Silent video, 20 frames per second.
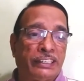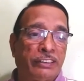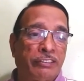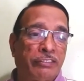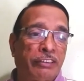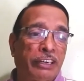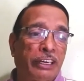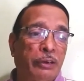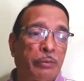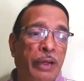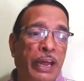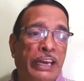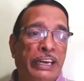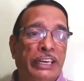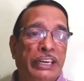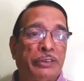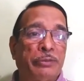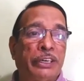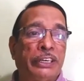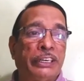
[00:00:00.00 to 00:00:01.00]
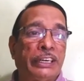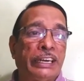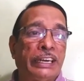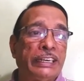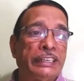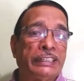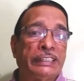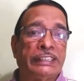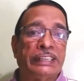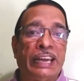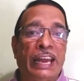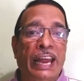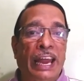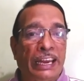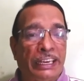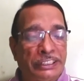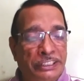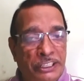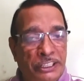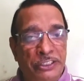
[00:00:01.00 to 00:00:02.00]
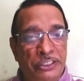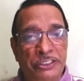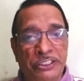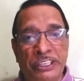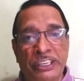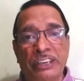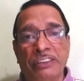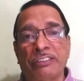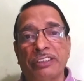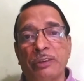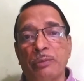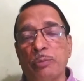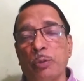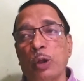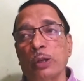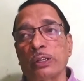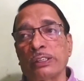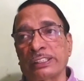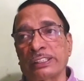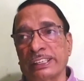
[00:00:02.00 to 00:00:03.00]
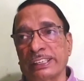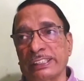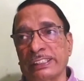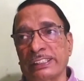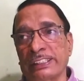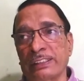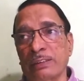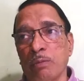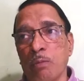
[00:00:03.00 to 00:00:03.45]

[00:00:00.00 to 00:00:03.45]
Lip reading: while management is the execution of the policies.